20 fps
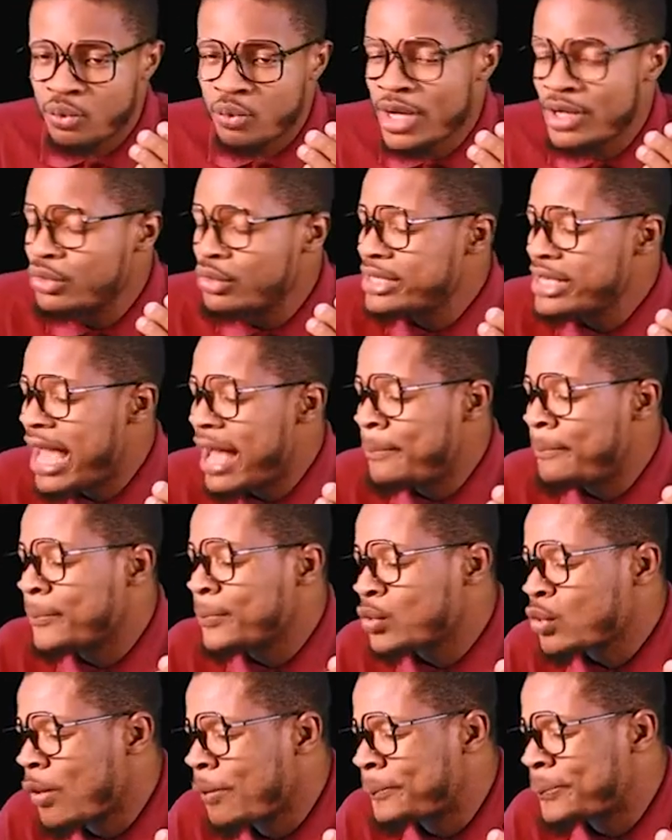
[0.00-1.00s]
When you hear
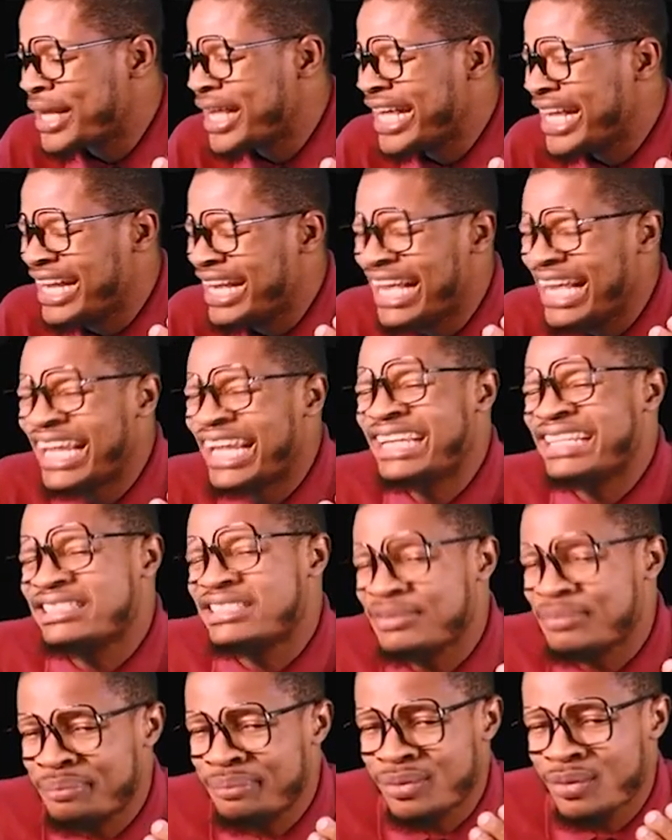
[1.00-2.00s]

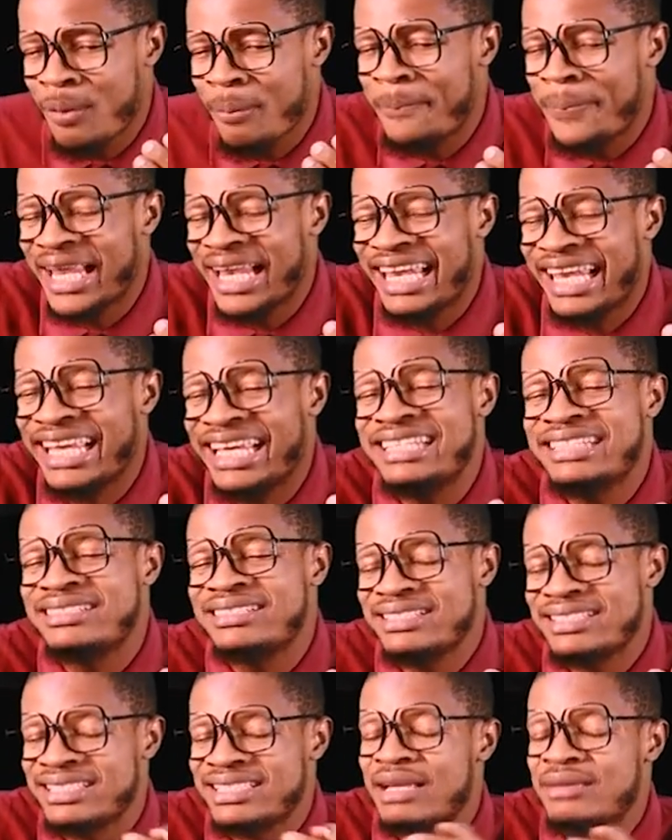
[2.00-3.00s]
propylene
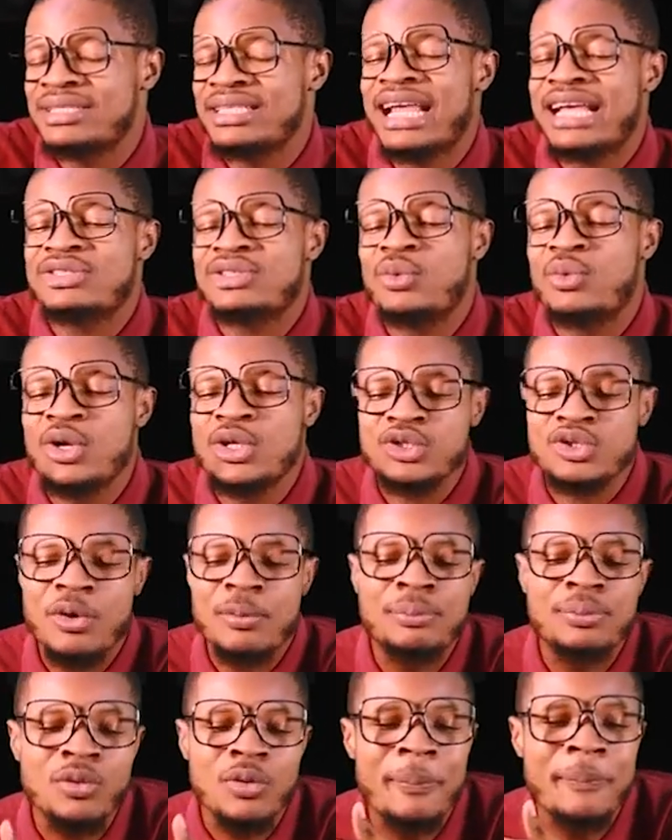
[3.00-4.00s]
is certain as your your
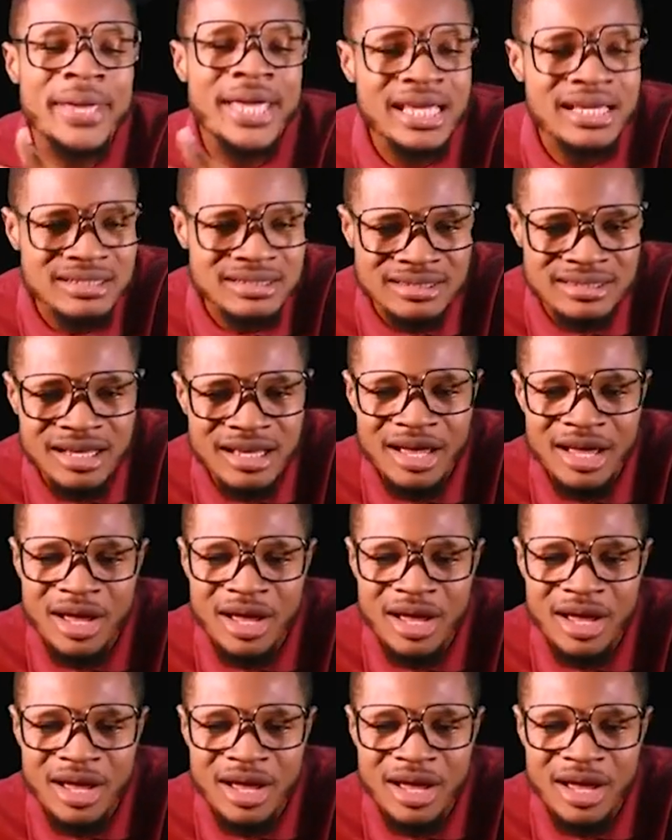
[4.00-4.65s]
propane.